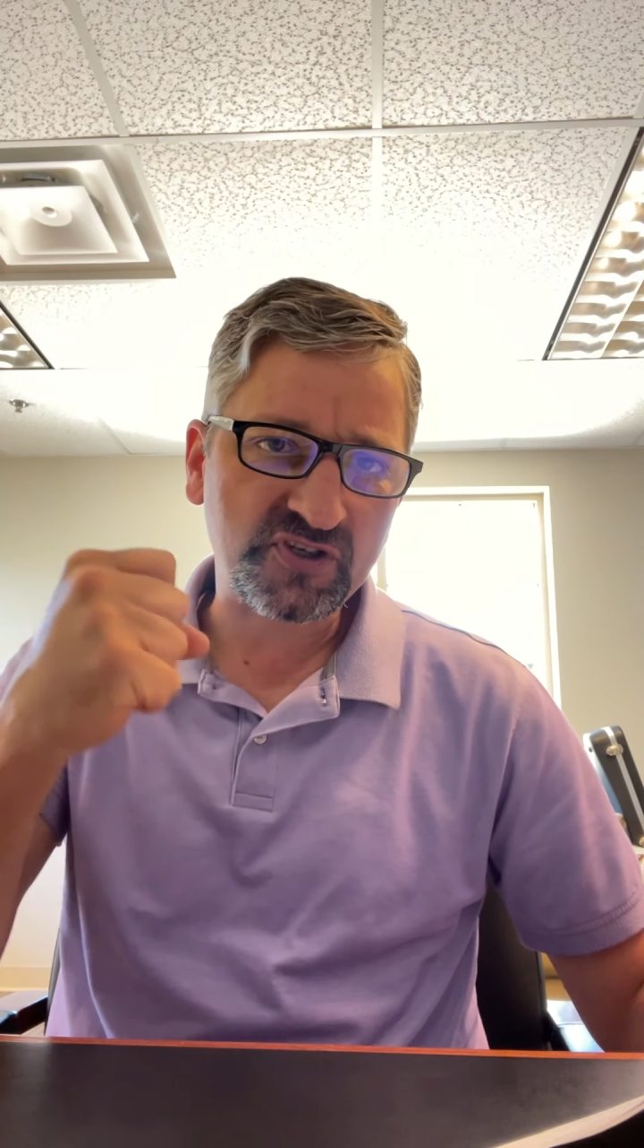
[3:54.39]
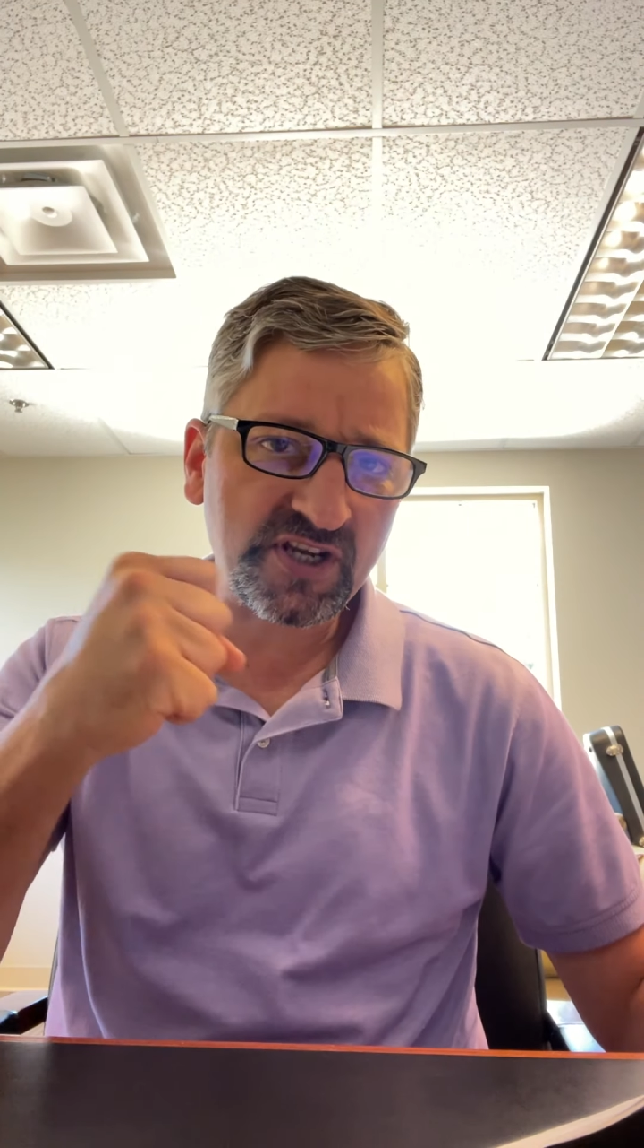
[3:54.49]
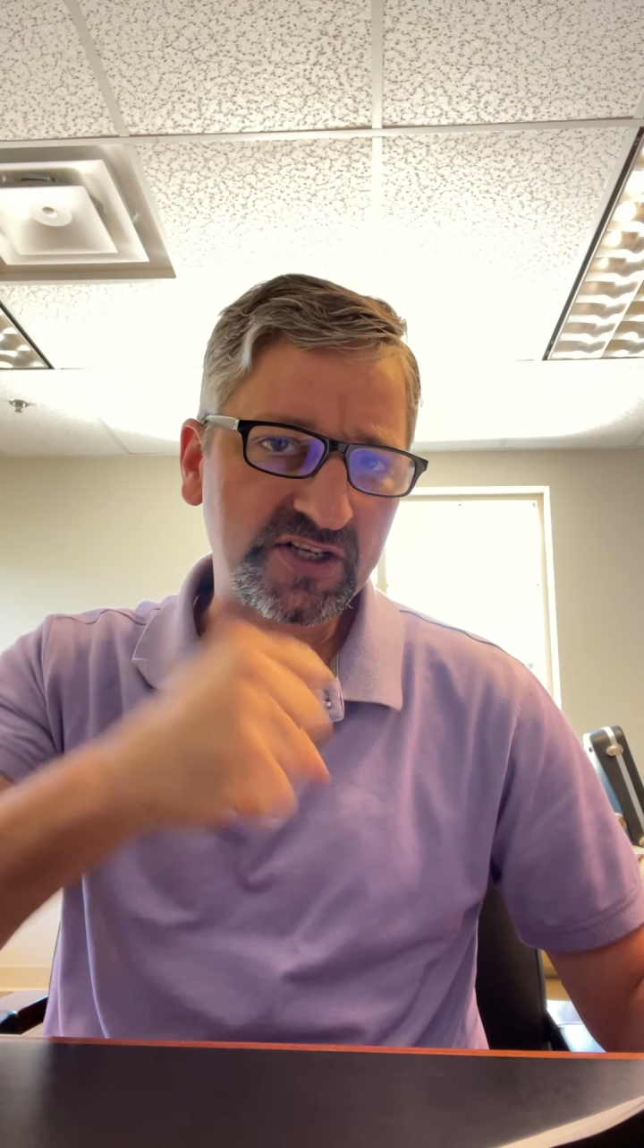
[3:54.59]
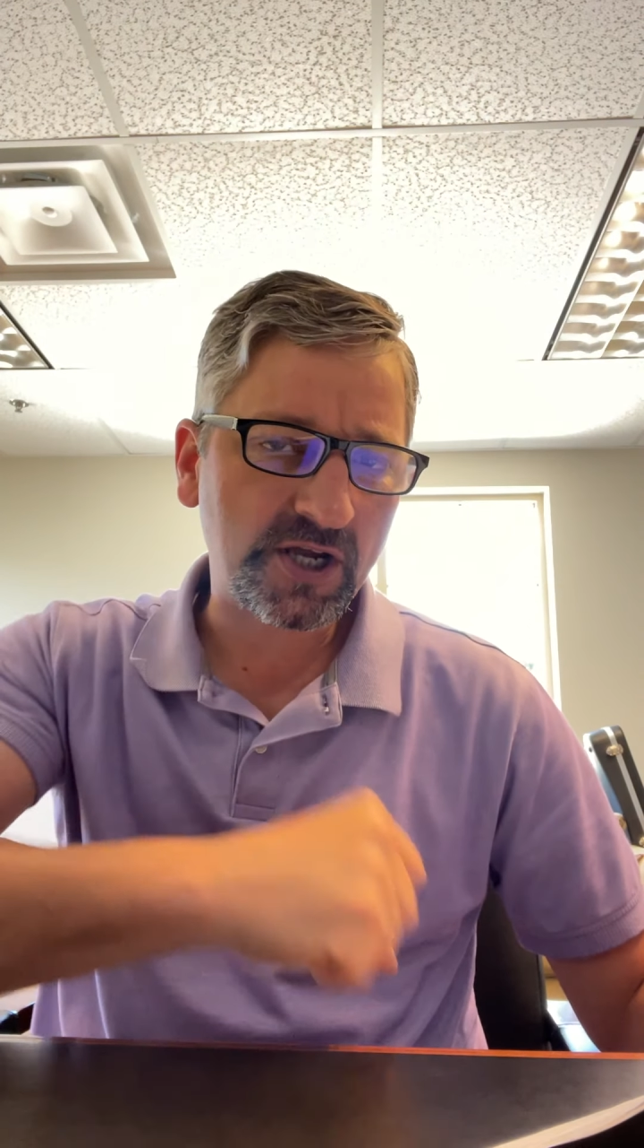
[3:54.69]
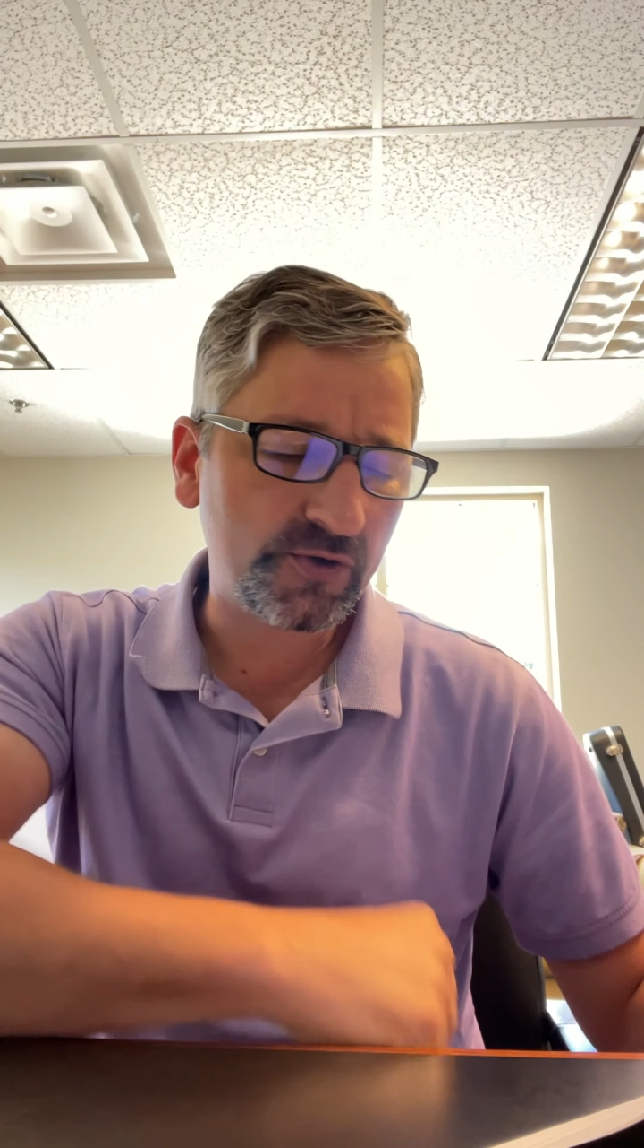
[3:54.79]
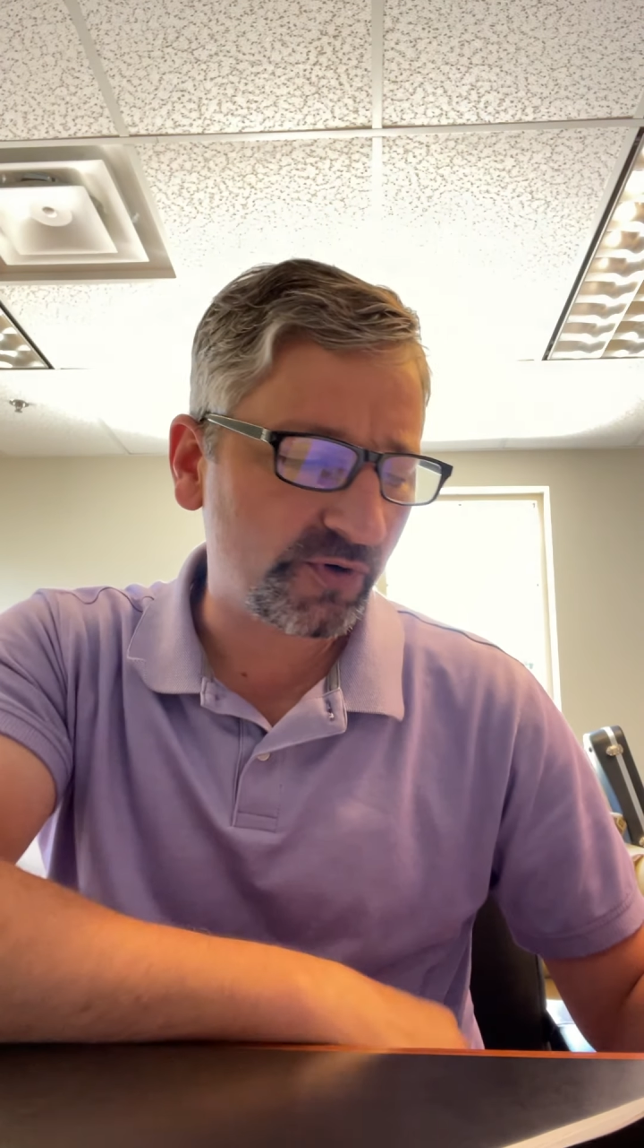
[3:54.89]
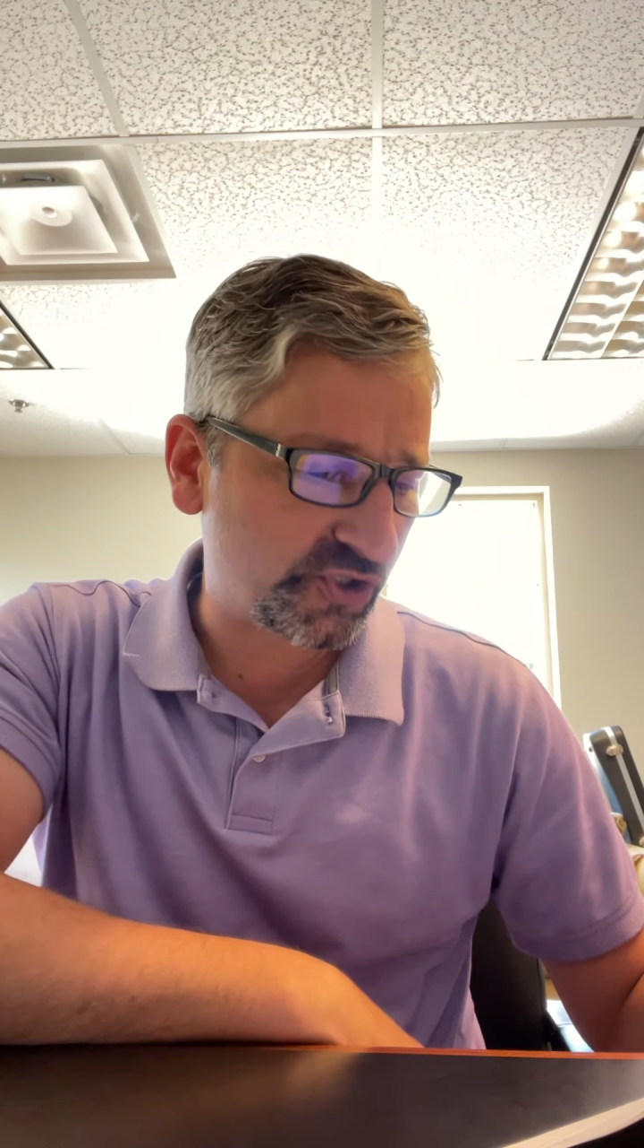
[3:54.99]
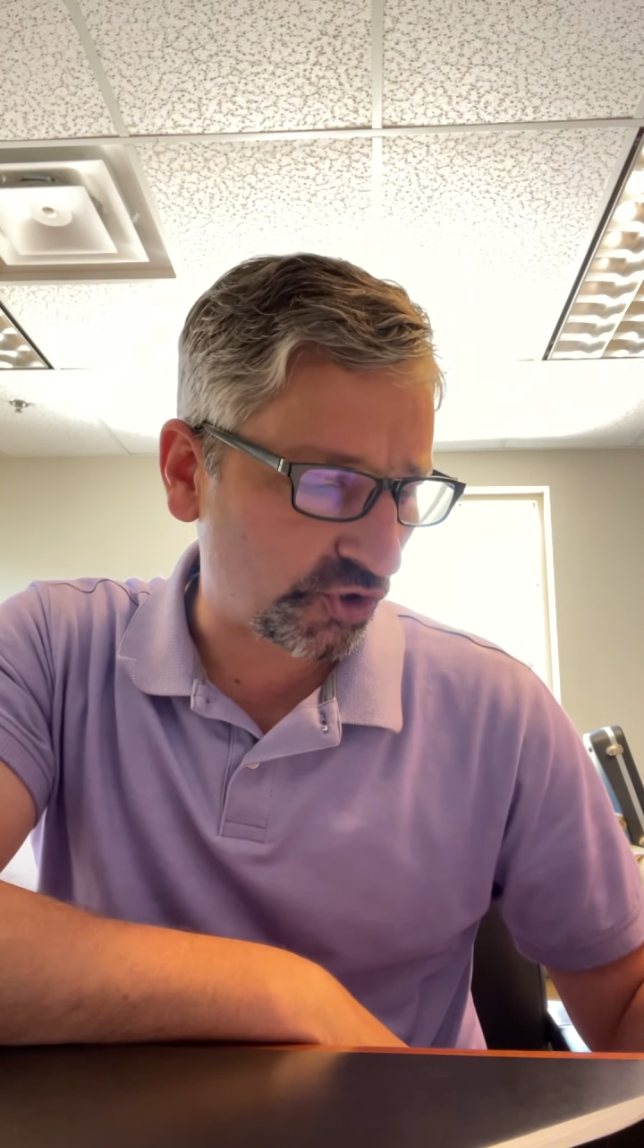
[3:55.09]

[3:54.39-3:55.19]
600